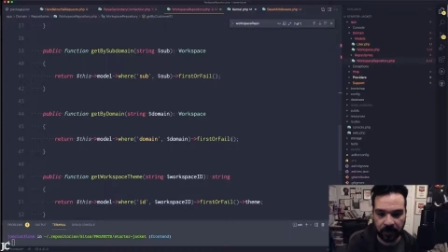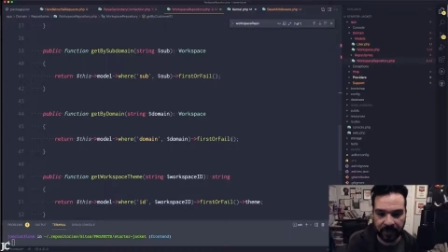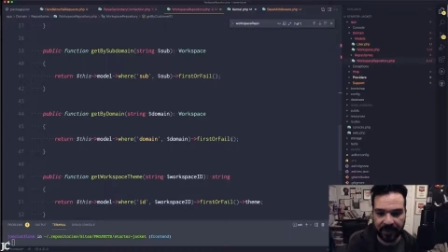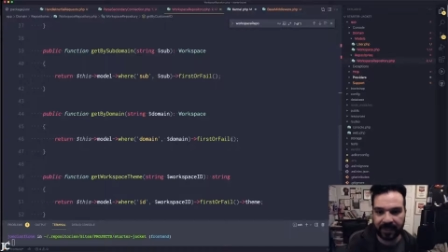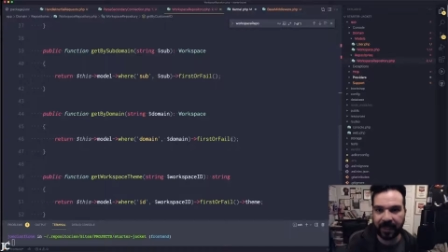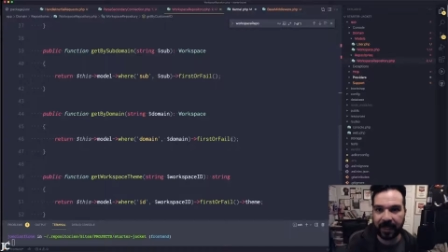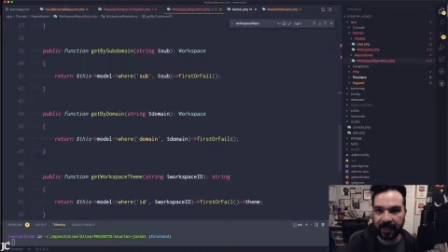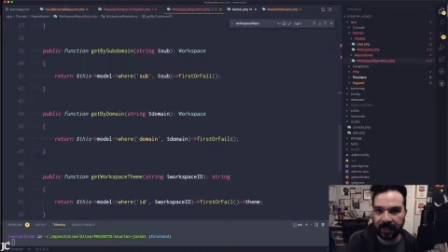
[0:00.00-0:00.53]
That's,
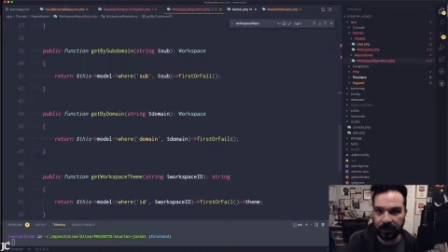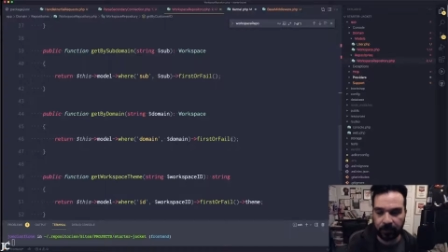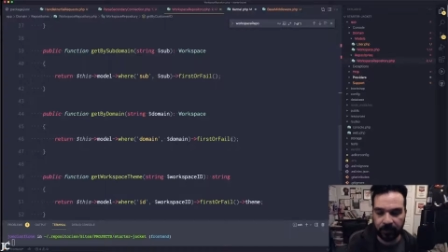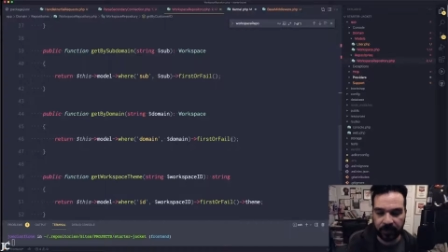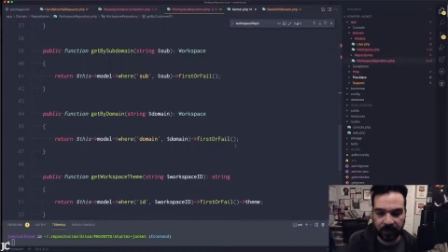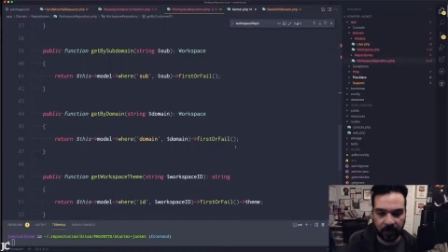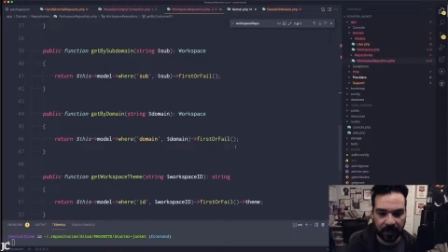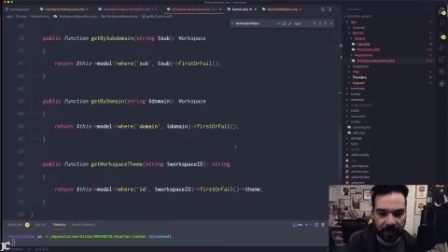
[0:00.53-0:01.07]
again, another
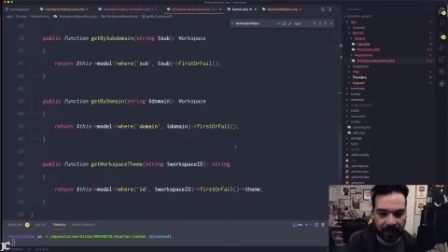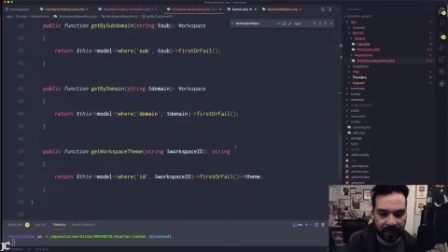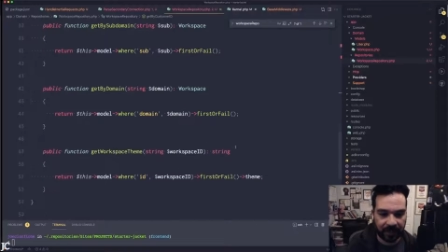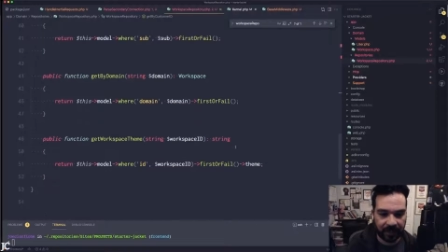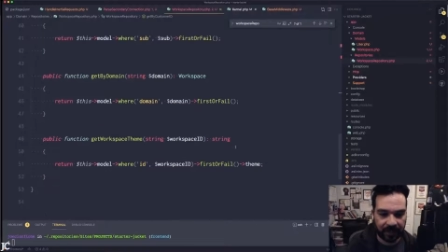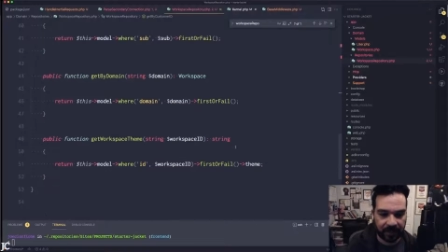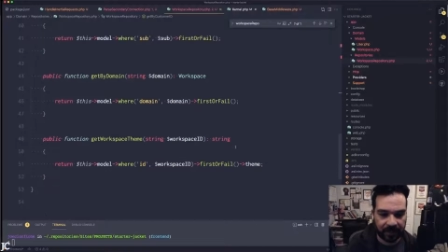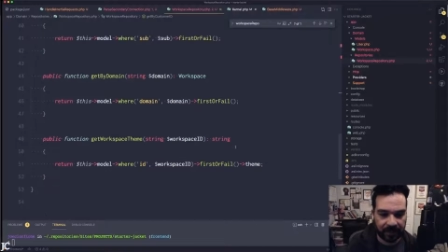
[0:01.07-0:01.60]
reason why I kind of
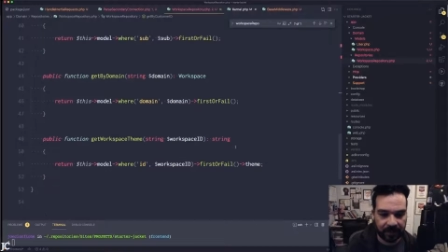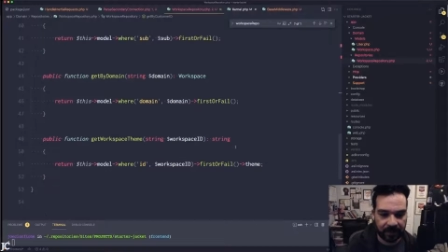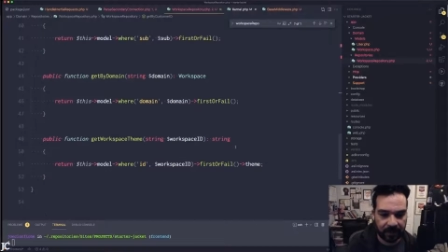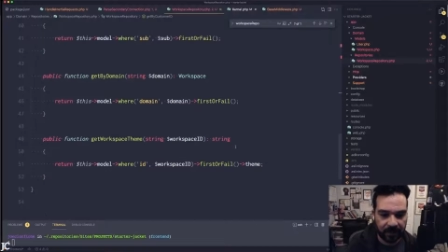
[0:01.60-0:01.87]
like this.